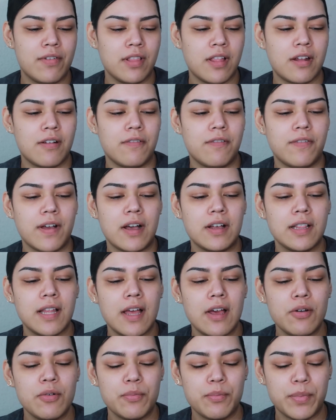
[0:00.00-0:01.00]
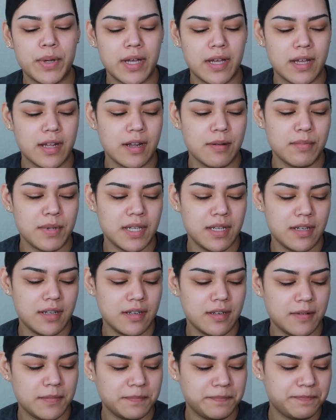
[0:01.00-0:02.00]
a lot of fallout, but I
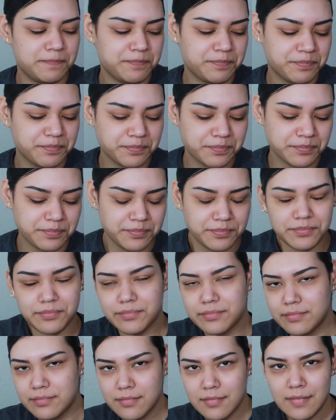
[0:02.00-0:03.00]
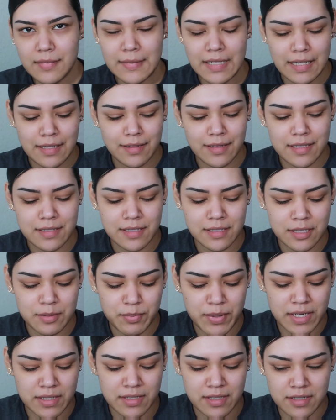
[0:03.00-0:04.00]
mean, that's
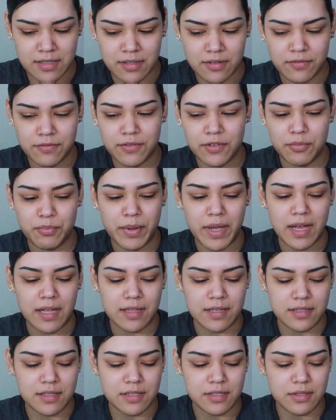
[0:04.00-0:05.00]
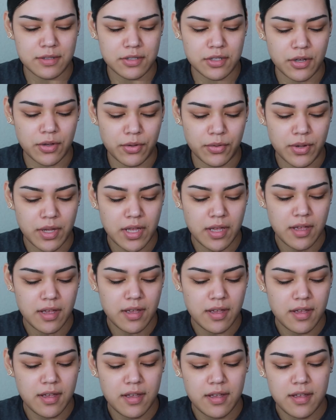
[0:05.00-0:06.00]
expected in a few palettes. So
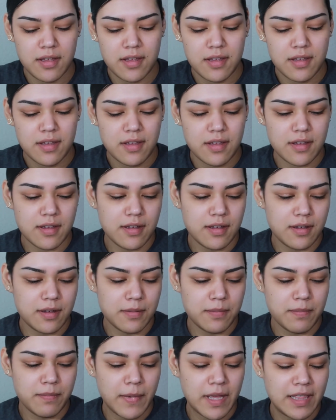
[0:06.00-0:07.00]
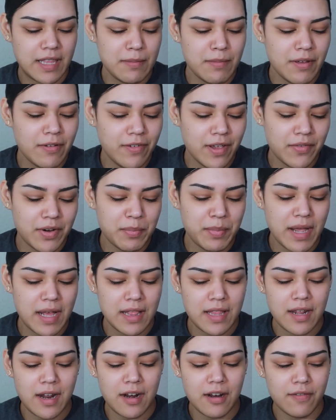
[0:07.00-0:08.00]
I think my favorite
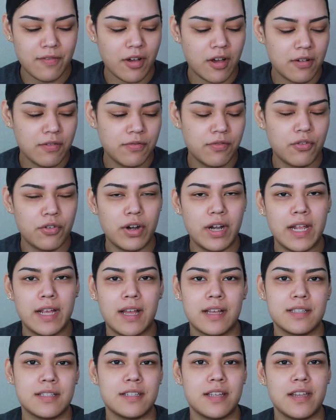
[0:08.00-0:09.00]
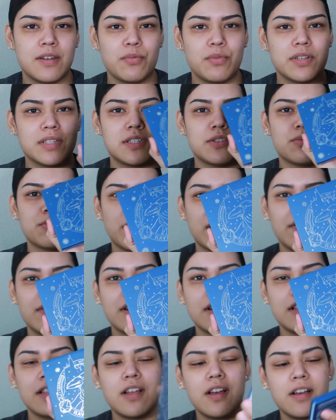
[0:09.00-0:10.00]
palette out of all 4, like I said, was
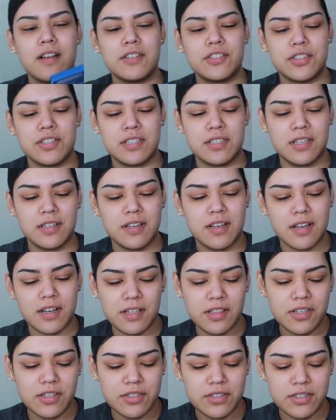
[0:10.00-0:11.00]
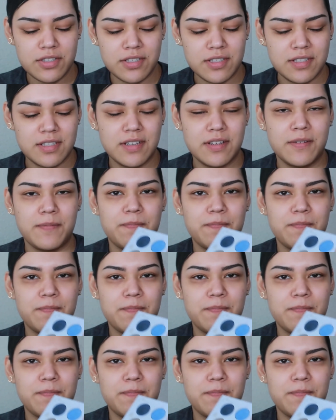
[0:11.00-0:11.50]
Ravenclaw. Just the colors,